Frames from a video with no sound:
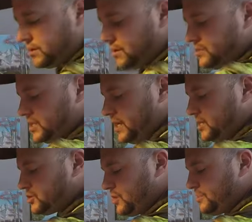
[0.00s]
just kind of
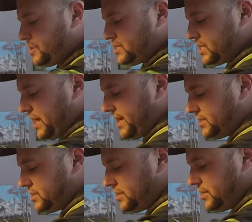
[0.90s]
scraping the
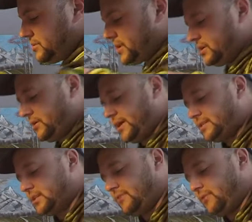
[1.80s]
sides, you know, getting all that
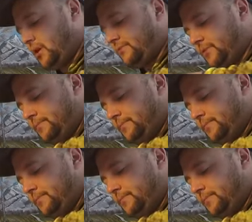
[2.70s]
stuff off.